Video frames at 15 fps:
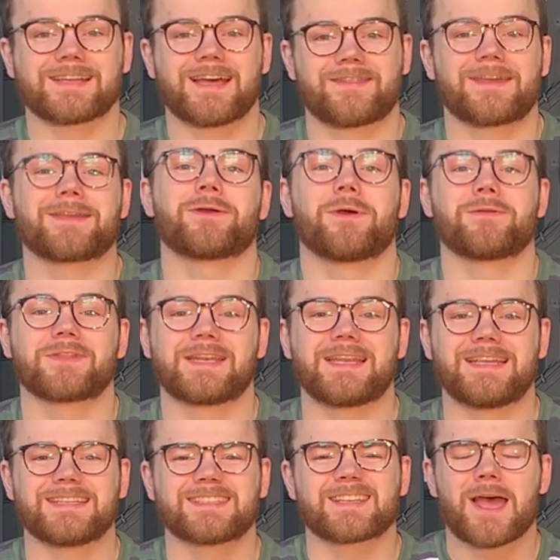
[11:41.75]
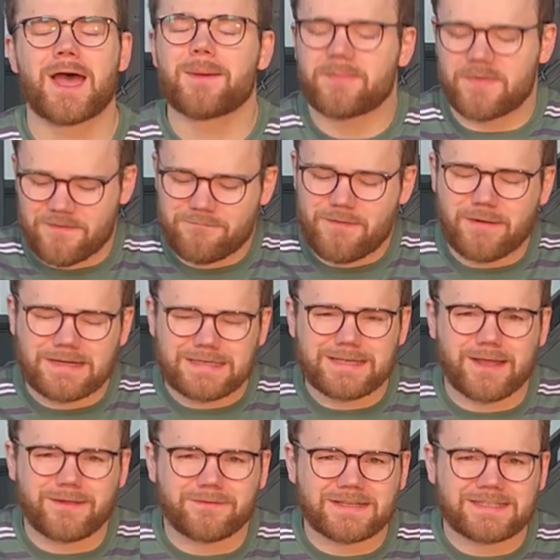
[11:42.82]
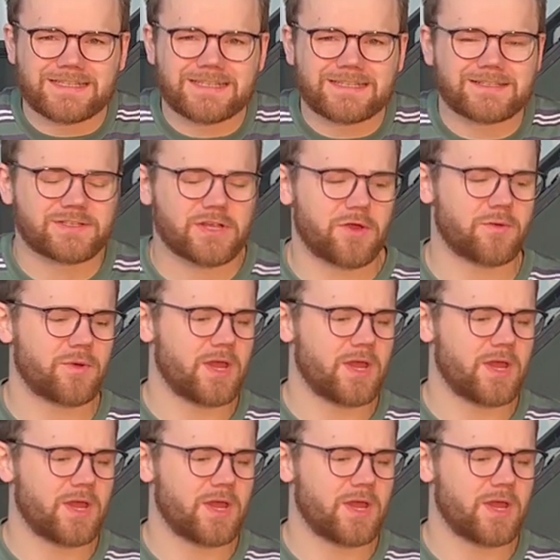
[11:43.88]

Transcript: and they go over the knees, but they're very tight fitting. So